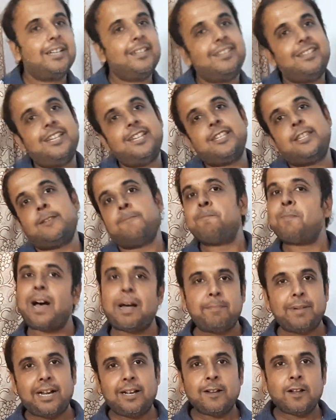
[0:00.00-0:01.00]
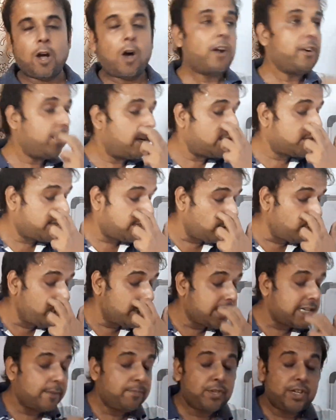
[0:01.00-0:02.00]
This PABA, or a pseudo
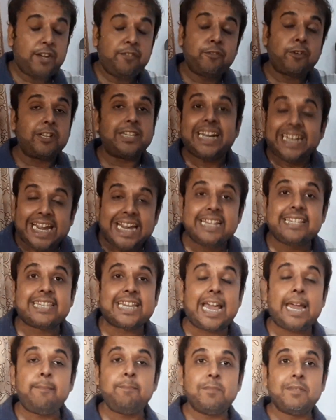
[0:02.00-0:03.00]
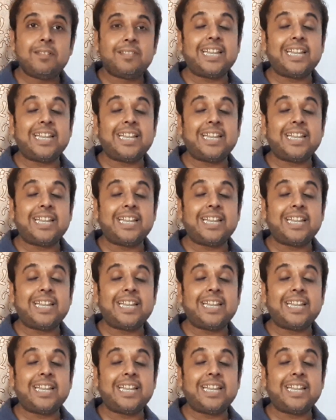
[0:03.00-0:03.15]
substrate for that enzyme,